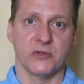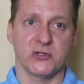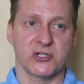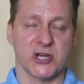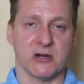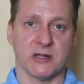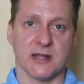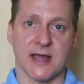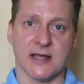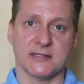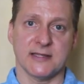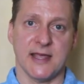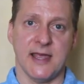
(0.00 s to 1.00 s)
share
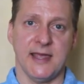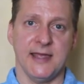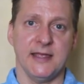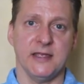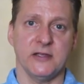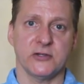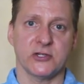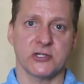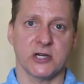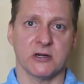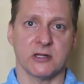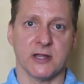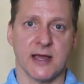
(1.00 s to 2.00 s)
class A,
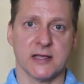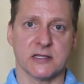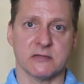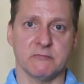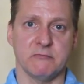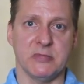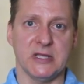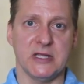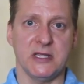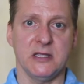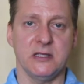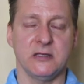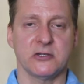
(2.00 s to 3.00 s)
share class
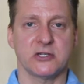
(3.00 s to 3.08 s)
B,